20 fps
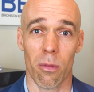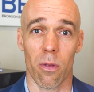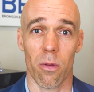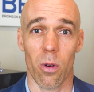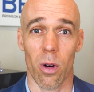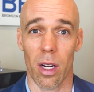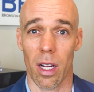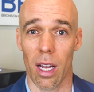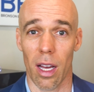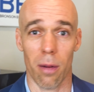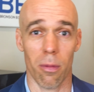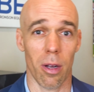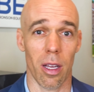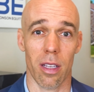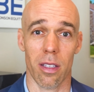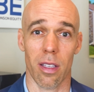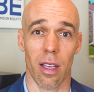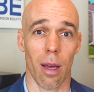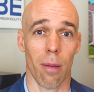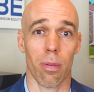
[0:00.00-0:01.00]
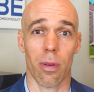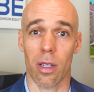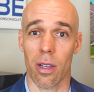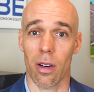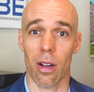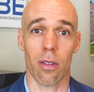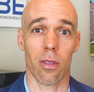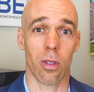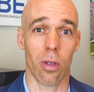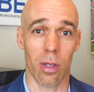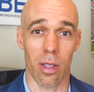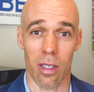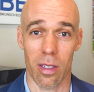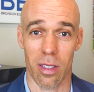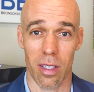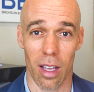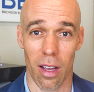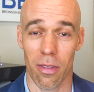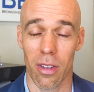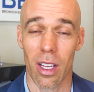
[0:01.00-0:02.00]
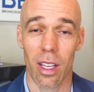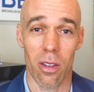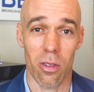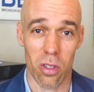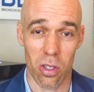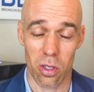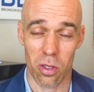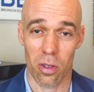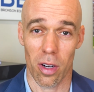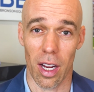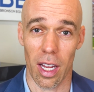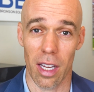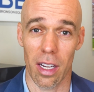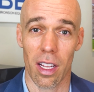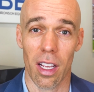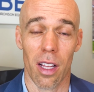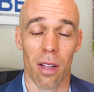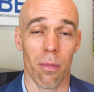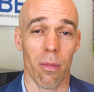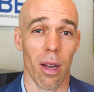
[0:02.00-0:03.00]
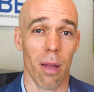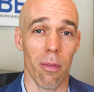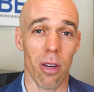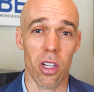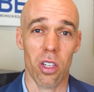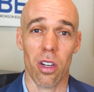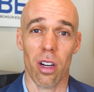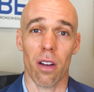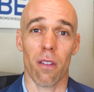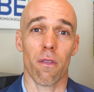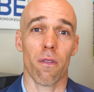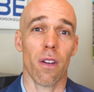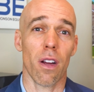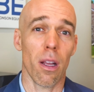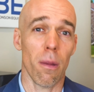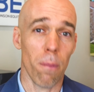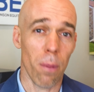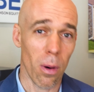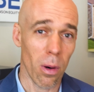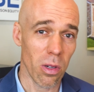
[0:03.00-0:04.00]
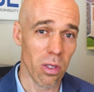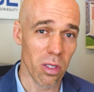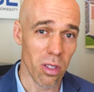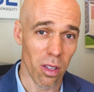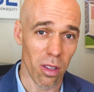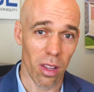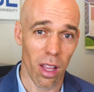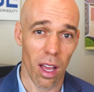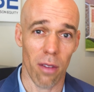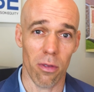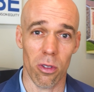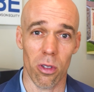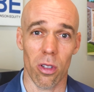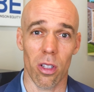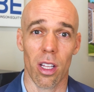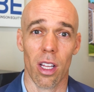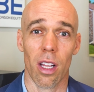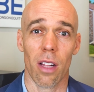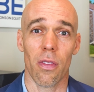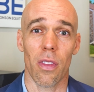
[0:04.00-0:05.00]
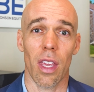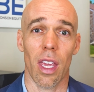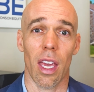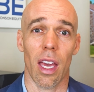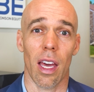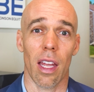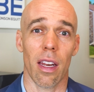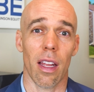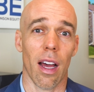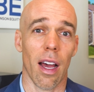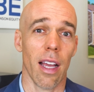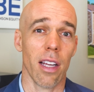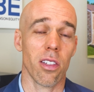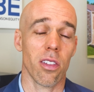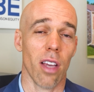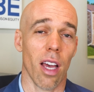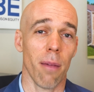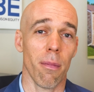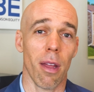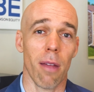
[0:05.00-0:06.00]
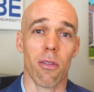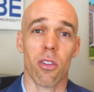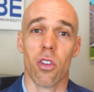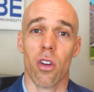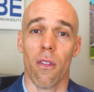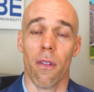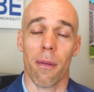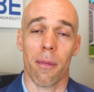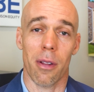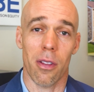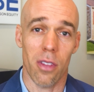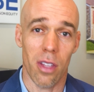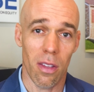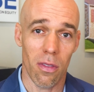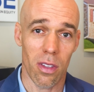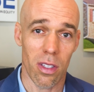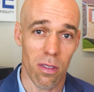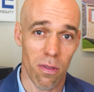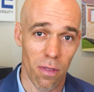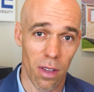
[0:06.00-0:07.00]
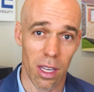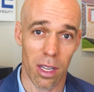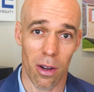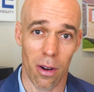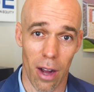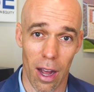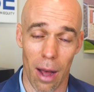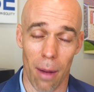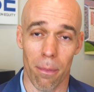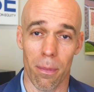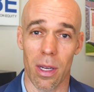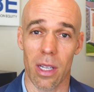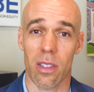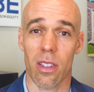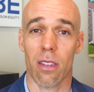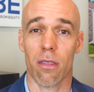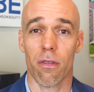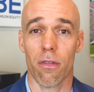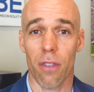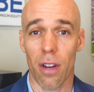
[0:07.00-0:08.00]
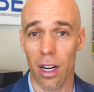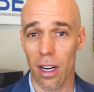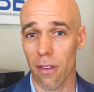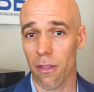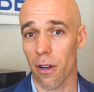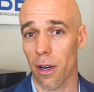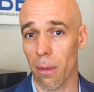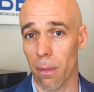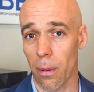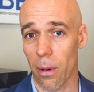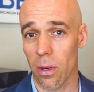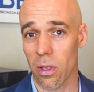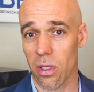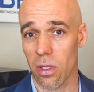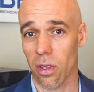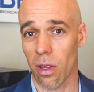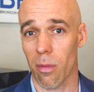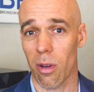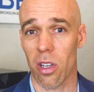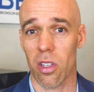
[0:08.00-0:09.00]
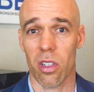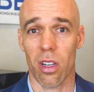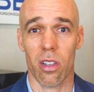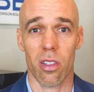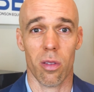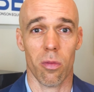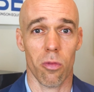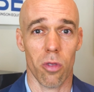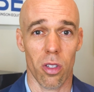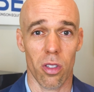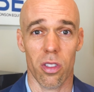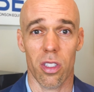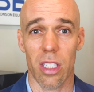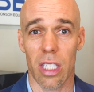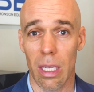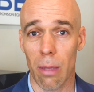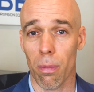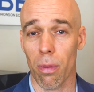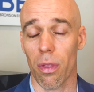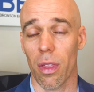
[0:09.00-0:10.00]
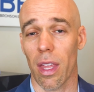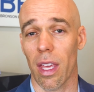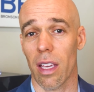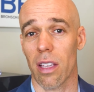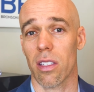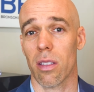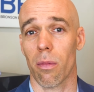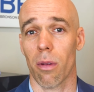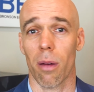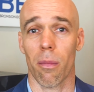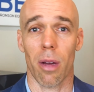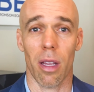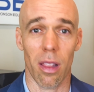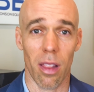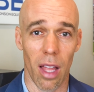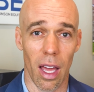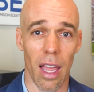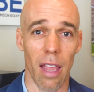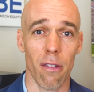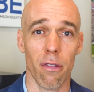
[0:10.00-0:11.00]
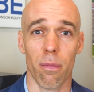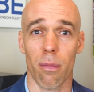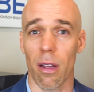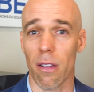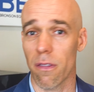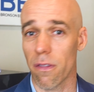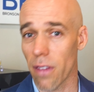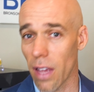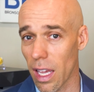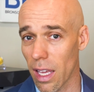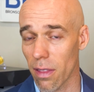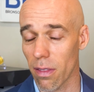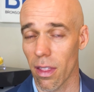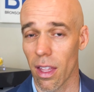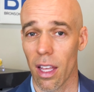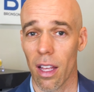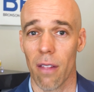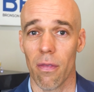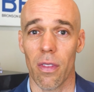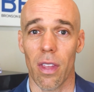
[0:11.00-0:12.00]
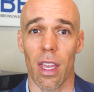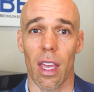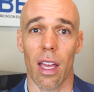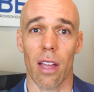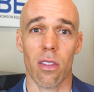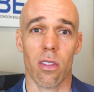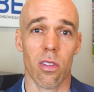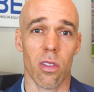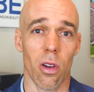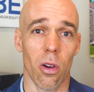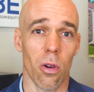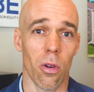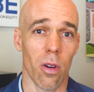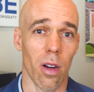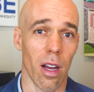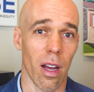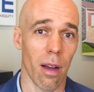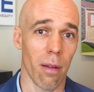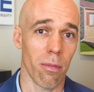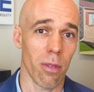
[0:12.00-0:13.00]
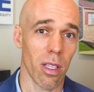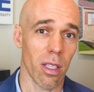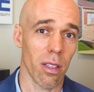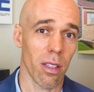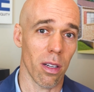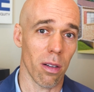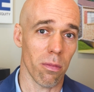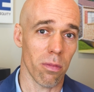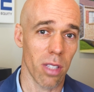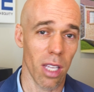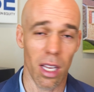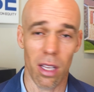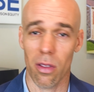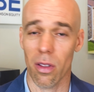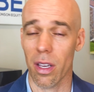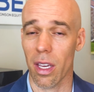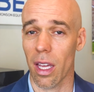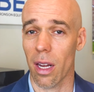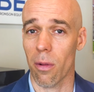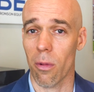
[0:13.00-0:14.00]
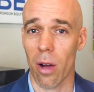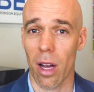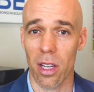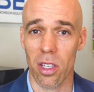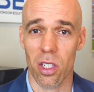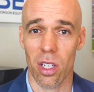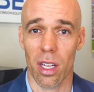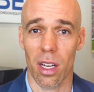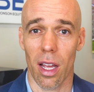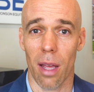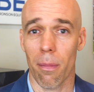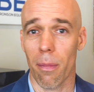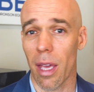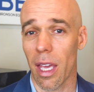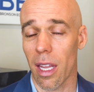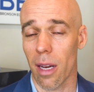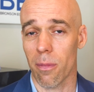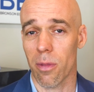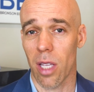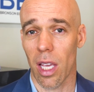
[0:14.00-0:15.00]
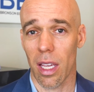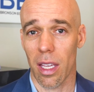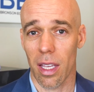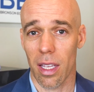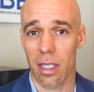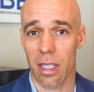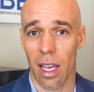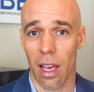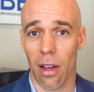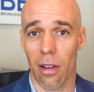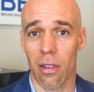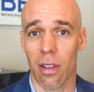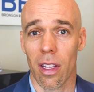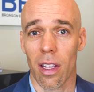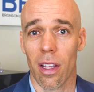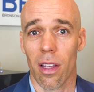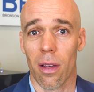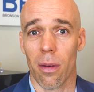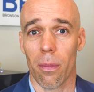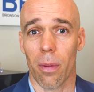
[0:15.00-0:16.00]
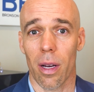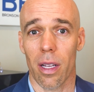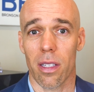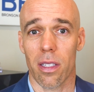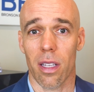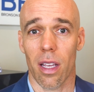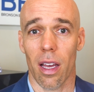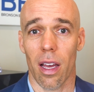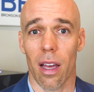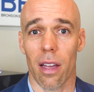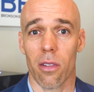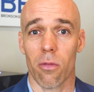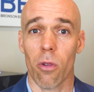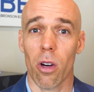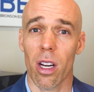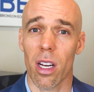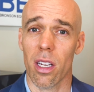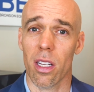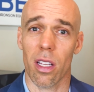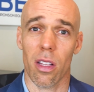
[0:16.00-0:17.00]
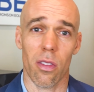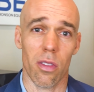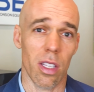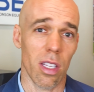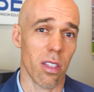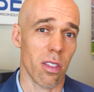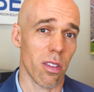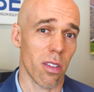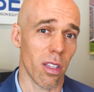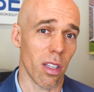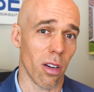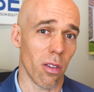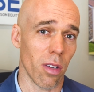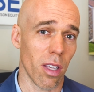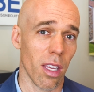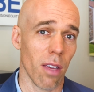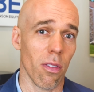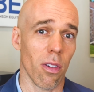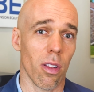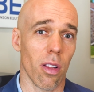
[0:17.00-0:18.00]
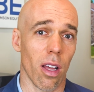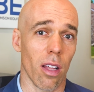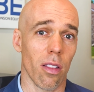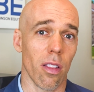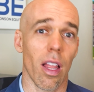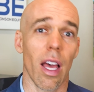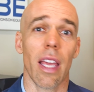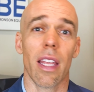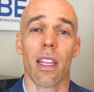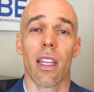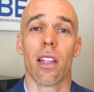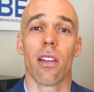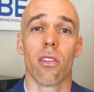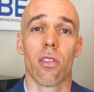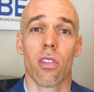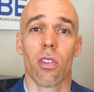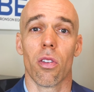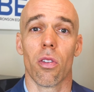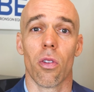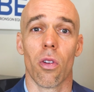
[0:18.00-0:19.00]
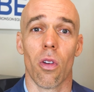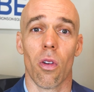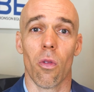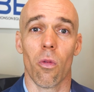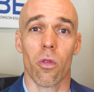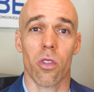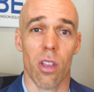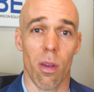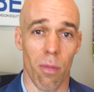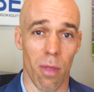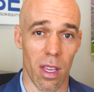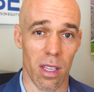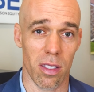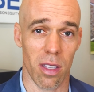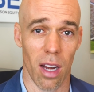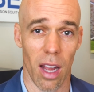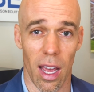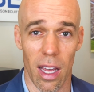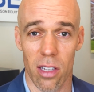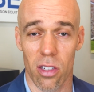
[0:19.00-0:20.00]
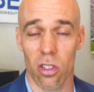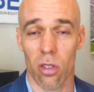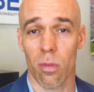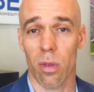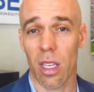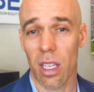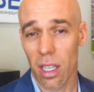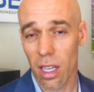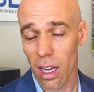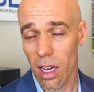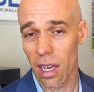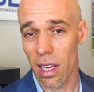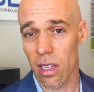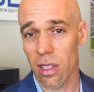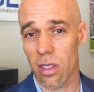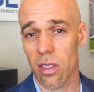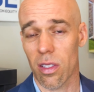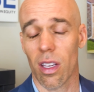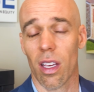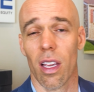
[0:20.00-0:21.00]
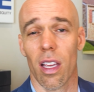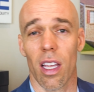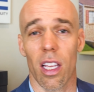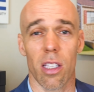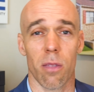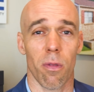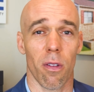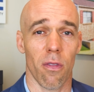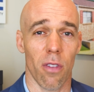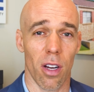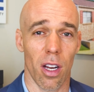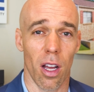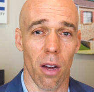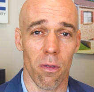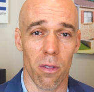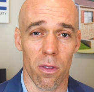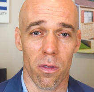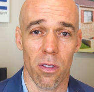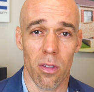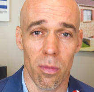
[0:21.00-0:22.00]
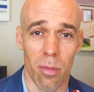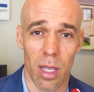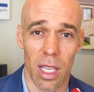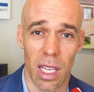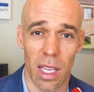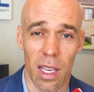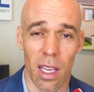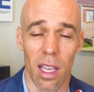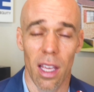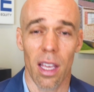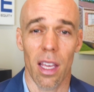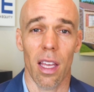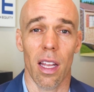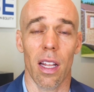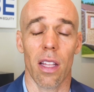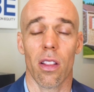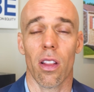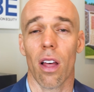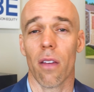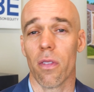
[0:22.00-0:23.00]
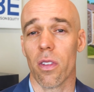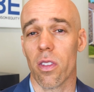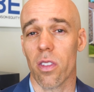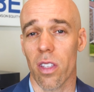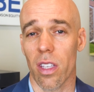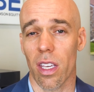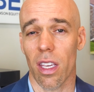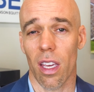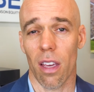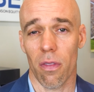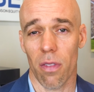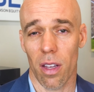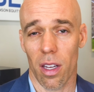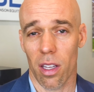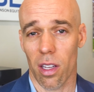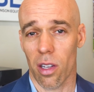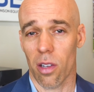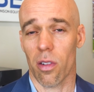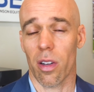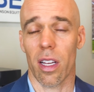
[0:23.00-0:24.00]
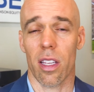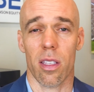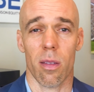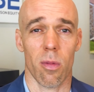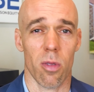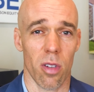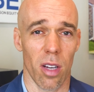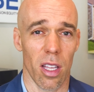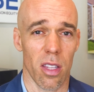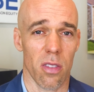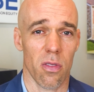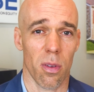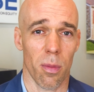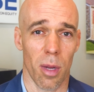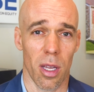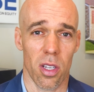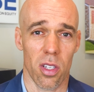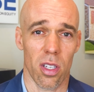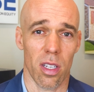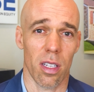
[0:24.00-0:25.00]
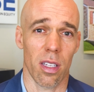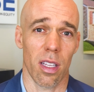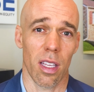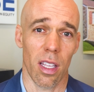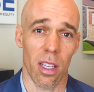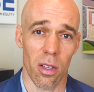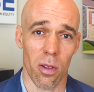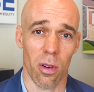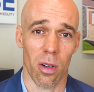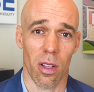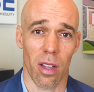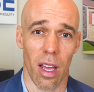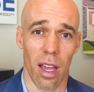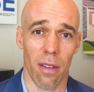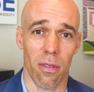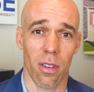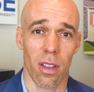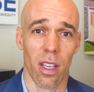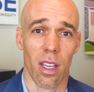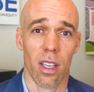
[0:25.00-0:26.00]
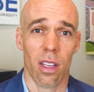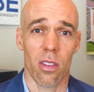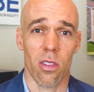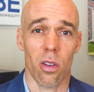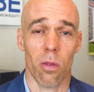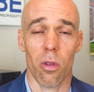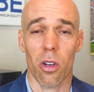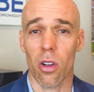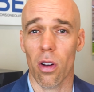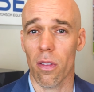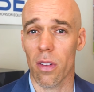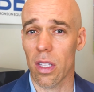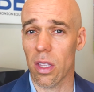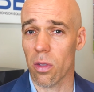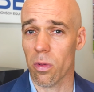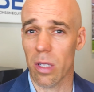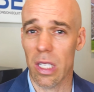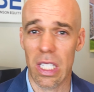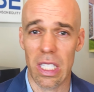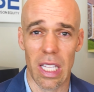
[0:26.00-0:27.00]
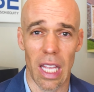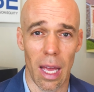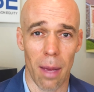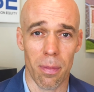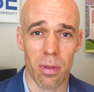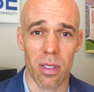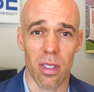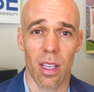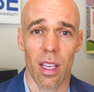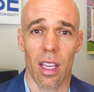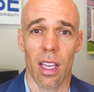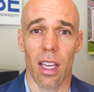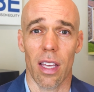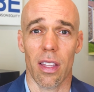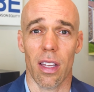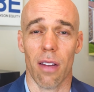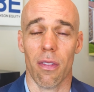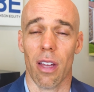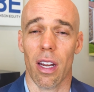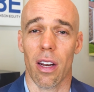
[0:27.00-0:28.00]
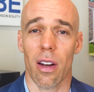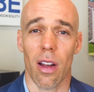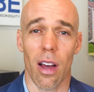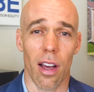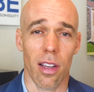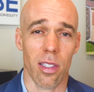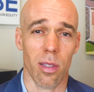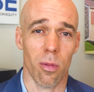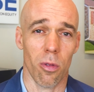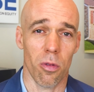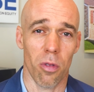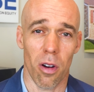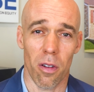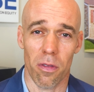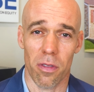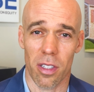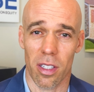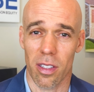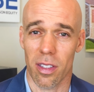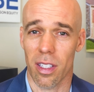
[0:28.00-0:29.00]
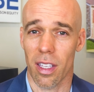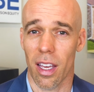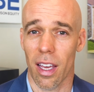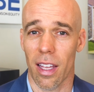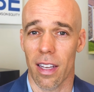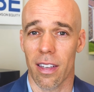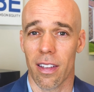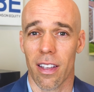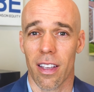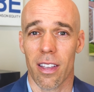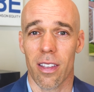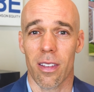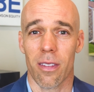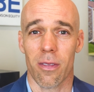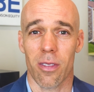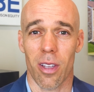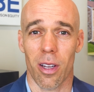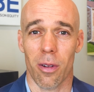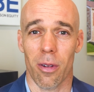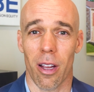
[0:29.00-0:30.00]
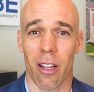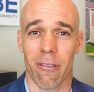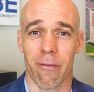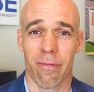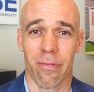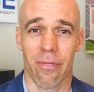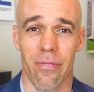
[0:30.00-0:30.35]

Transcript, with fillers: before God wakes up and you're out doing this stuff, which is great. But I'm gonna share on a very personal level, and actually, I'm not even sure if I'm gonna leave this video up because it's very, very personal. I'm gonna share some real deep things about my life, my faith, and so, um, you know, take a look at it, watch it. I may end up taking it down, but I uh, wanted to at least, you know, give a, a light into some things that I do because it's been very helpful for me, and I'd love to see if it can create some transformation in your life. So we'll go over it in three steps, and then I've got an awesome quote for you at the end. Stick around.